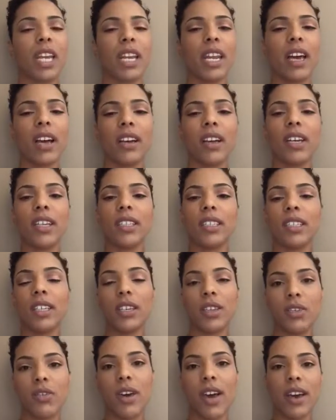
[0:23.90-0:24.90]
I'll kind of tell
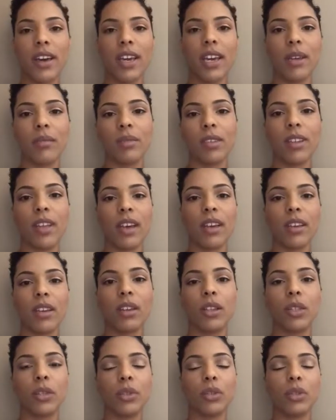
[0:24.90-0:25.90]
you how I came to that
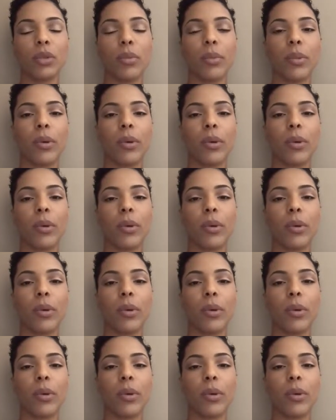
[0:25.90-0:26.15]
conclusion.